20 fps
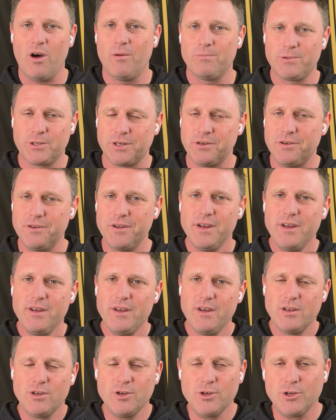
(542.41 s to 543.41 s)
option
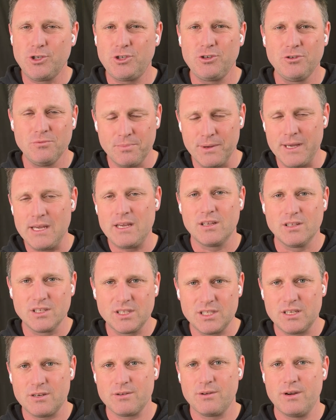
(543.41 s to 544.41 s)
you should be
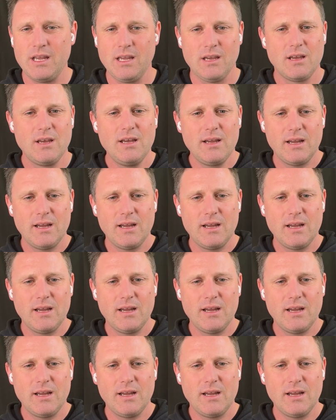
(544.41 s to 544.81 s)
considering.